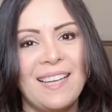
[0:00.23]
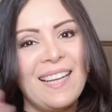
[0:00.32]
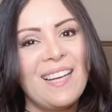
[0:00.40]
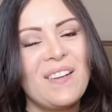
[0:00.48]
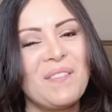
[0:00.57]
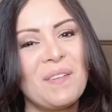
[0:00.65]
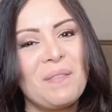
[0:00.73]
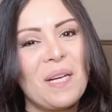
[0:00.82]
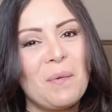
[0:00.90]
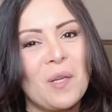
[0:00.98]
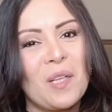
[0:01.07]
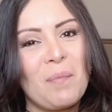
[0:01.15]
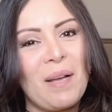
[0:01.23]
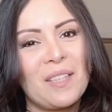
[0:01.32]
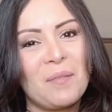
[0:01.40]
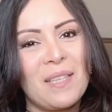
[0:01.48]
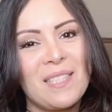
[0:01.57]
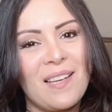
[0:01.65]
Hello everybody, welcome back
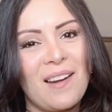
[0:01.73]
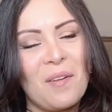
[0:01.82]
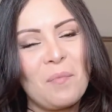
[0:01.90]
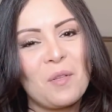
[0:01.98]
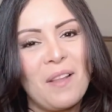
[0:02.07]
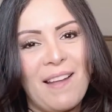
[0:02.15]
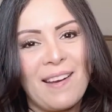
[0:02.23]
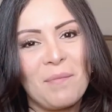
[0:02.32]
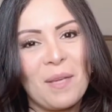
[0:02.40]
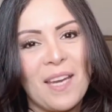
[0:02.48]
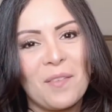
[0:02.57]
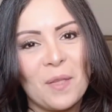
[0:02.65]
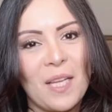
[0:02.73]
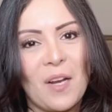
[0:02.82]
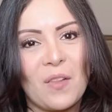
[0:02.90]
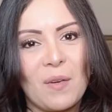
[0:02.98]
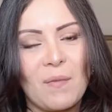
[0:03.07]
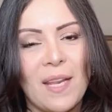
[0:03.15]
to my channel. I'm Claudia. I'm here with
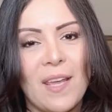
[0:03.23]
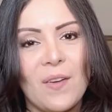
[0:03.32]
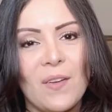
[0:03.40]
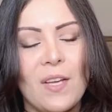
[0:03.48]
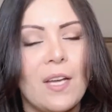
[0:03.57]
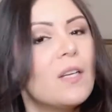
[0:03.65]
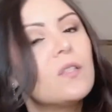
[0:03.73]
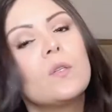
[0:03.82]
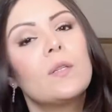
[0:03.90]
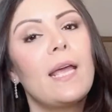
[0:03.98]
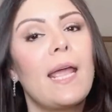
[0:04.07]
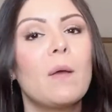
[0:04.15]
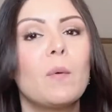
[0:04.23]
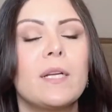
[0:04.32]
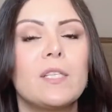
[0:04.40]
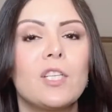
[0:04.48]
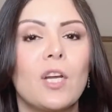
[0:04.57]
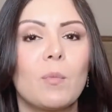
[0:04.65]
another video. Today I want
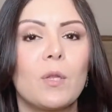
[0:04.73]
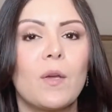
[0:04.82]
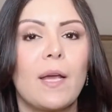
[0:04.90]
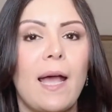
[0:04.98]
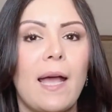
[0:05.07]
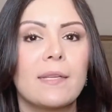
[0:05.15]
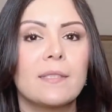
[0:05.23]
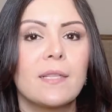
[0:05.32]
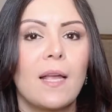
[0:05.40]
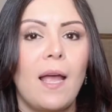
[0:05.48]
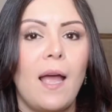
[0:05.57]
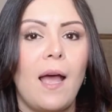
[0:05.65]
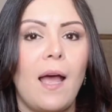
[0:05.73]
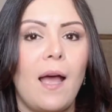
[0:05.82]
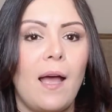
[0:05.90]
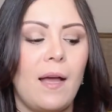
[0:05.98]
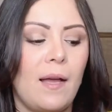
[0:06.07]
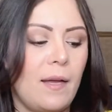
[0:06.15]
to share with you guys
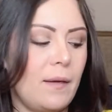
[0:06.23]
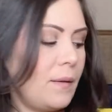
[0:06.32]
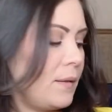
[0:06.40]
a